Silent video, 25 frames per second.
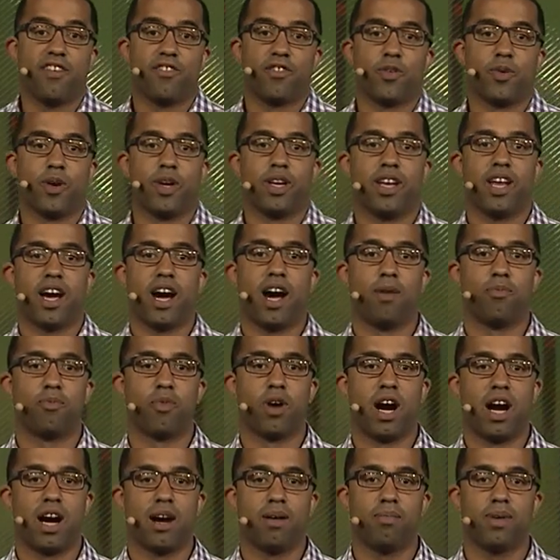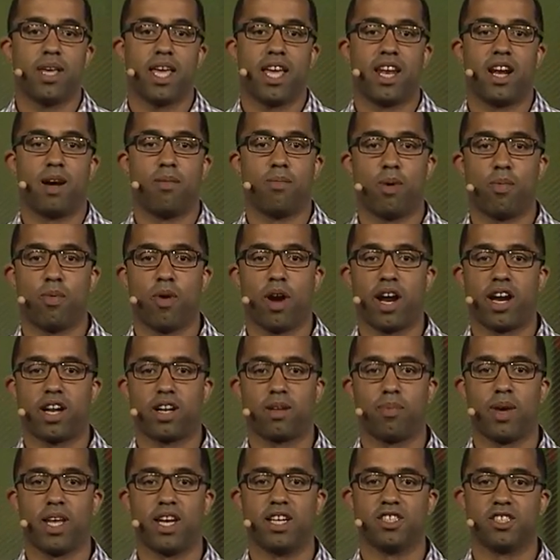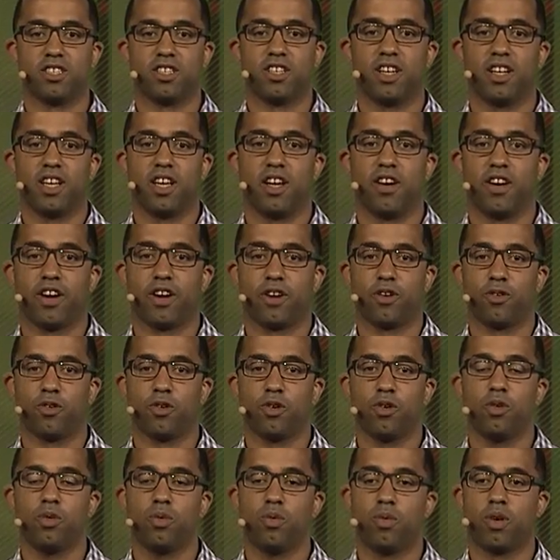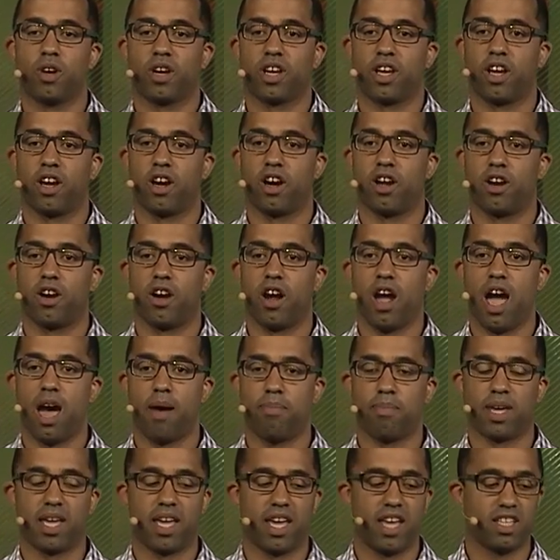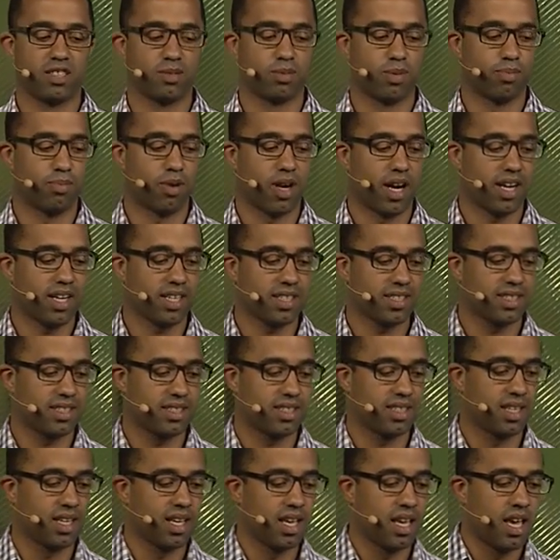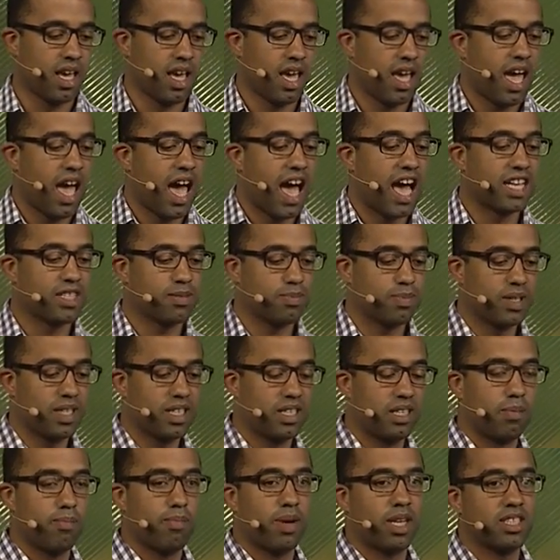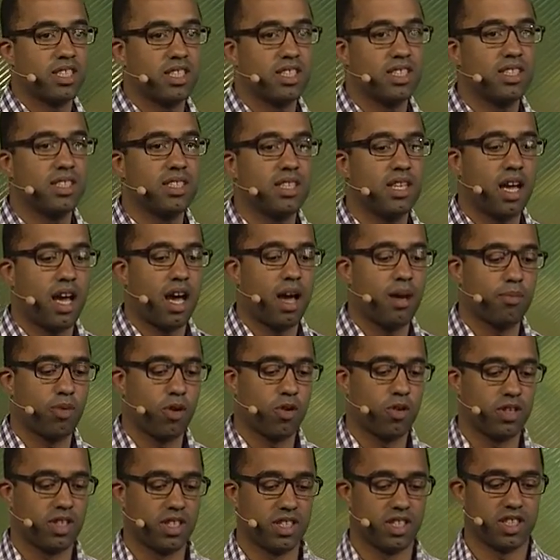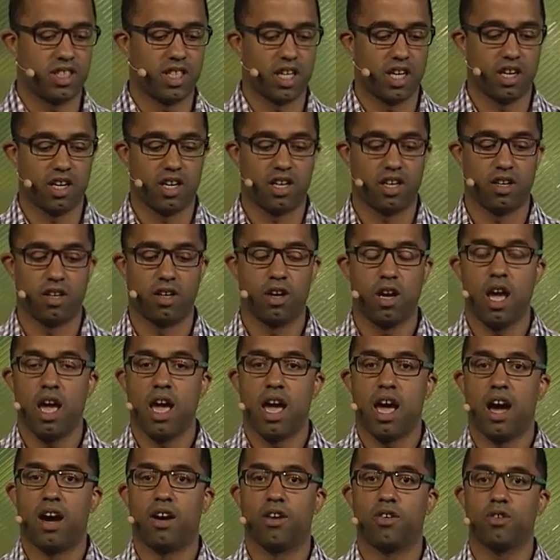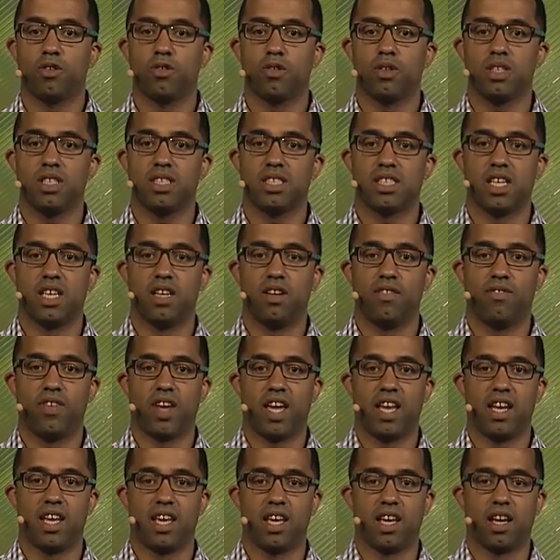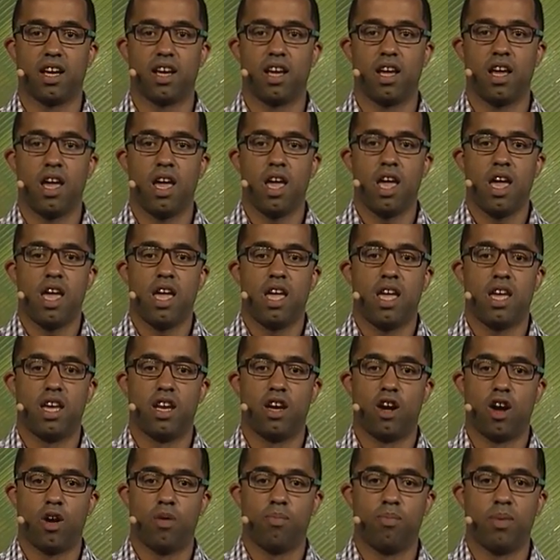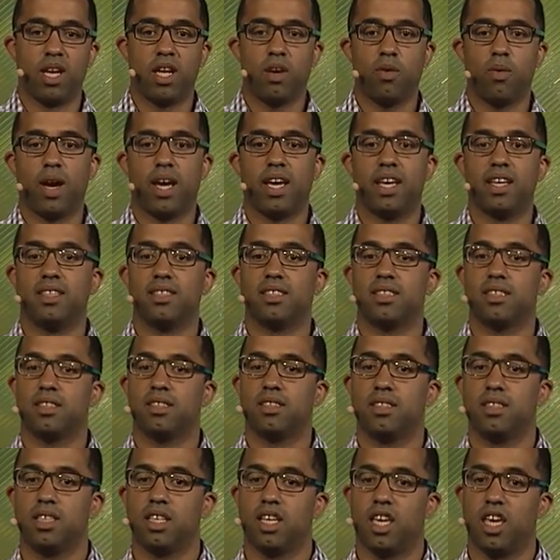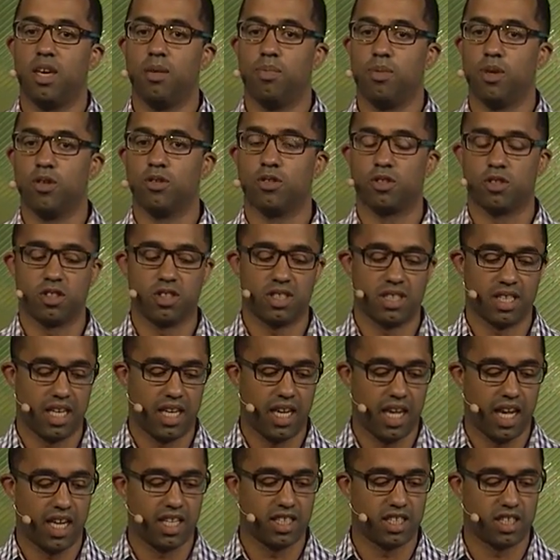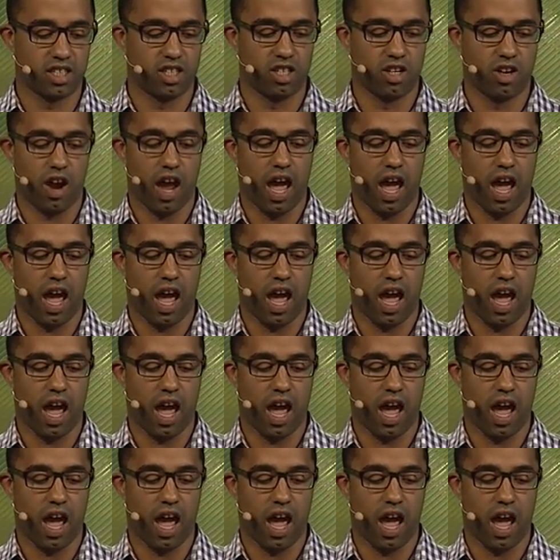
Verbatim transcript: everyone. I'm Rob, and I'm a product manager here at Google, working on our app engagement products. As Belinda mentioned, I'm going to share how Google is innovating in many ways to keep users engaged in your